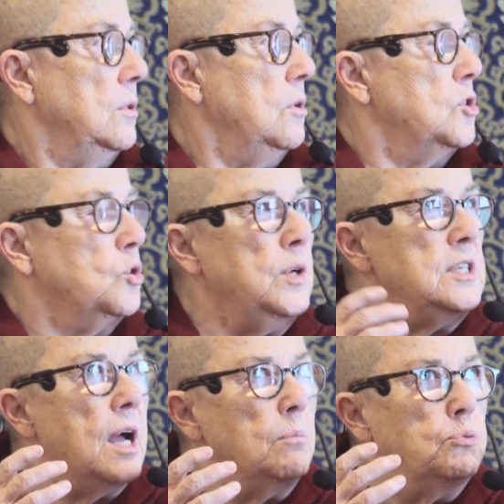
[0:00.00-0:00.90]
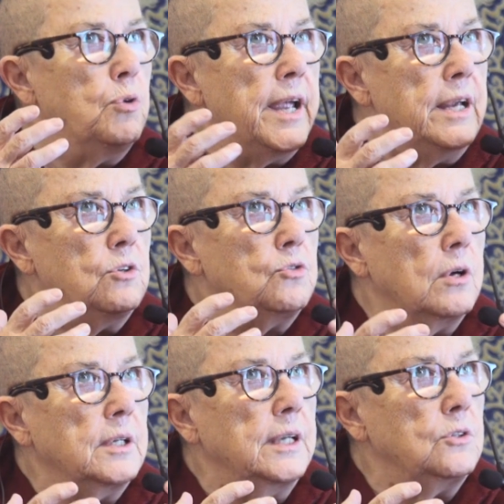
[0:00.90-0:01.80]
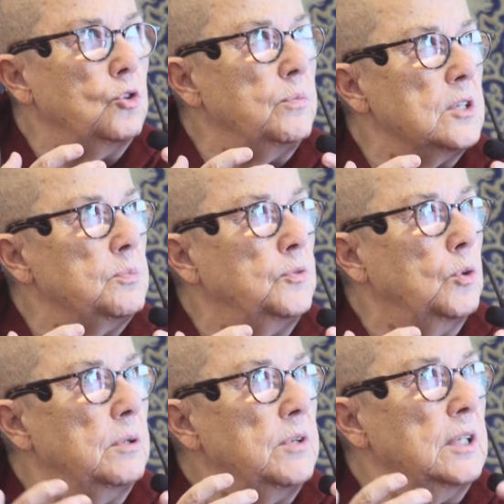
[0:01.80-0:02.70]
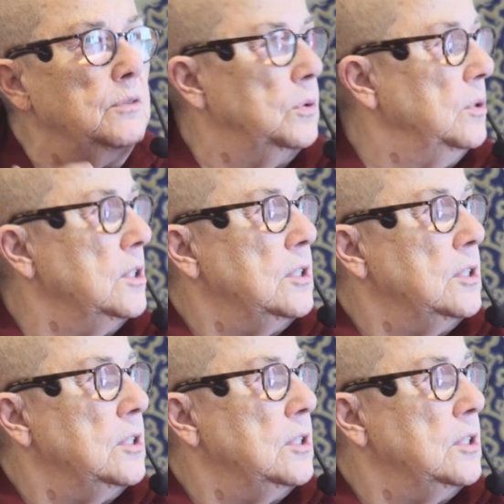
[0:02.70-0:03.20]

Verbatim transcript: Don't squeeze our brain to try and get too much before we're ready for it.